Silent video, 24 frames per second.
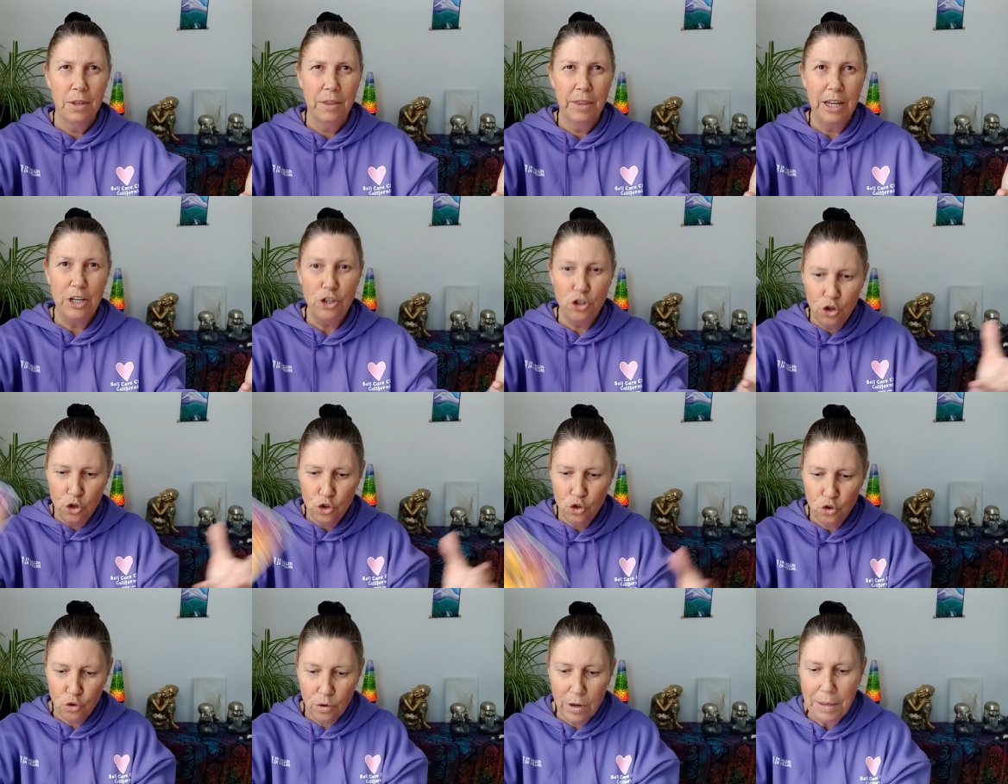that you
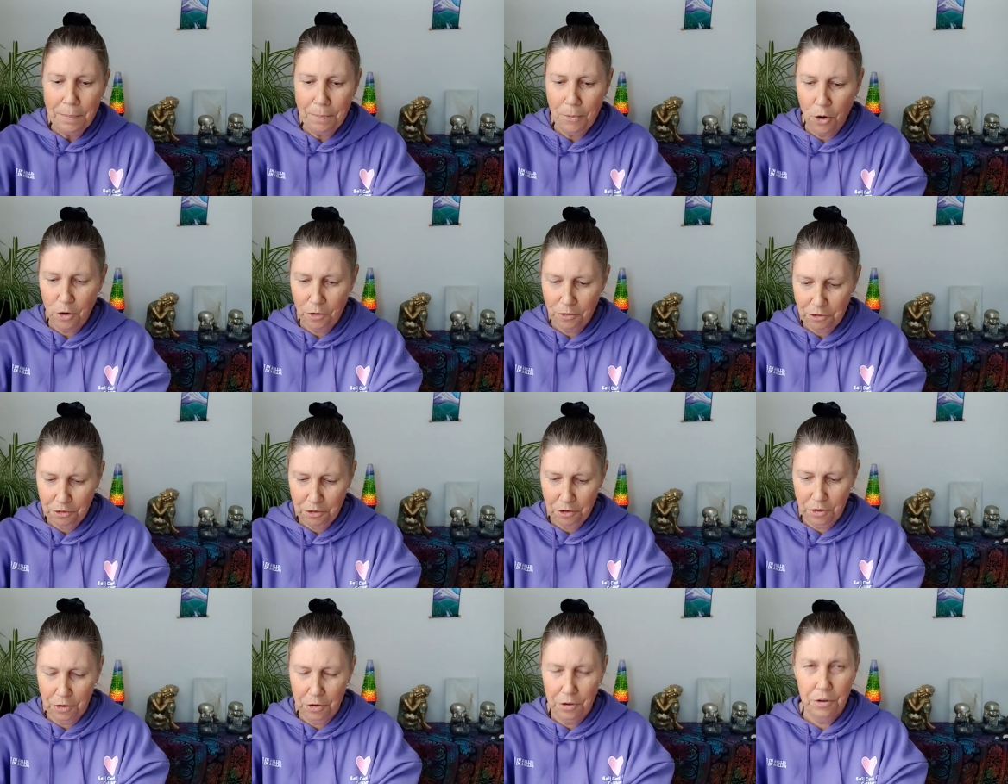dream of,
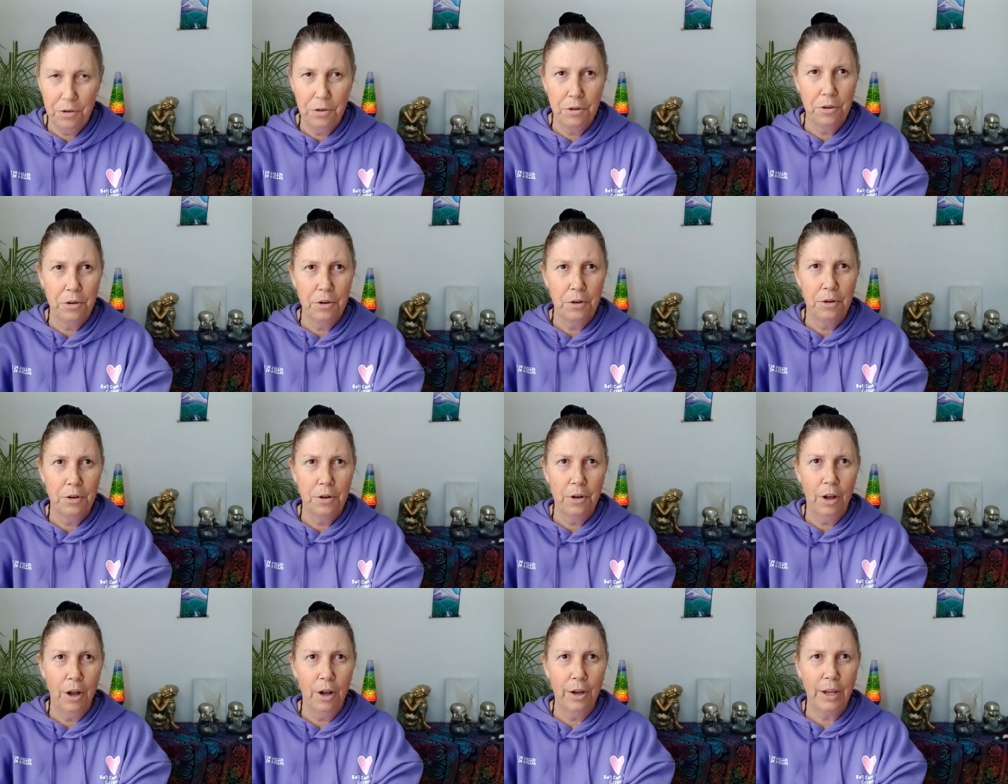
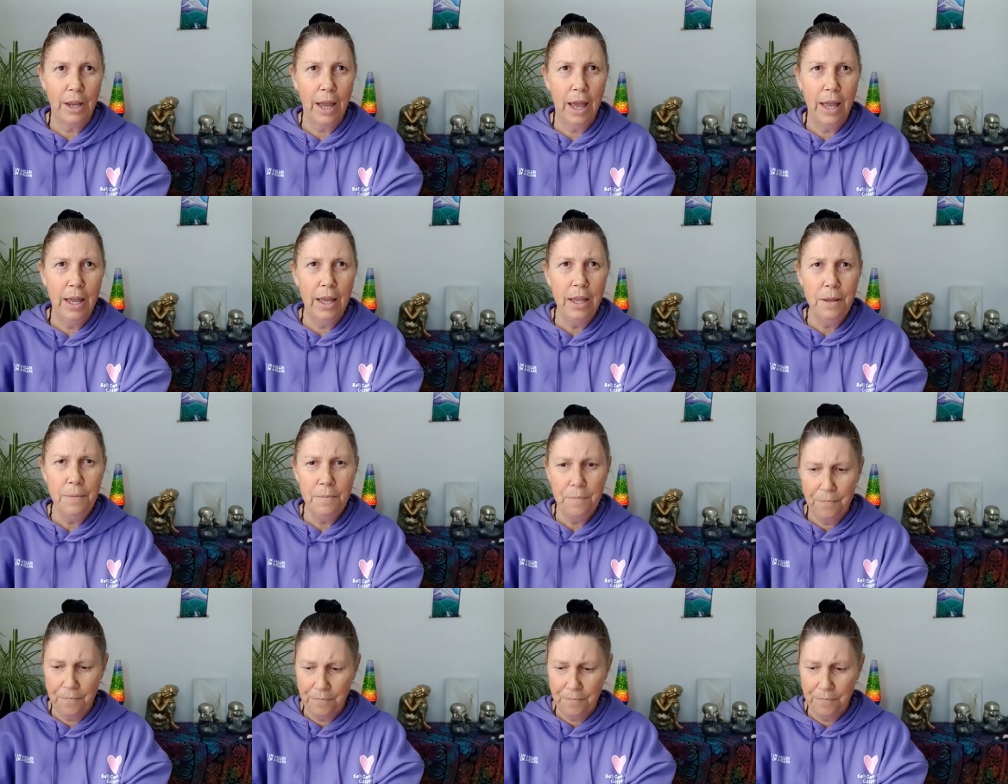okay?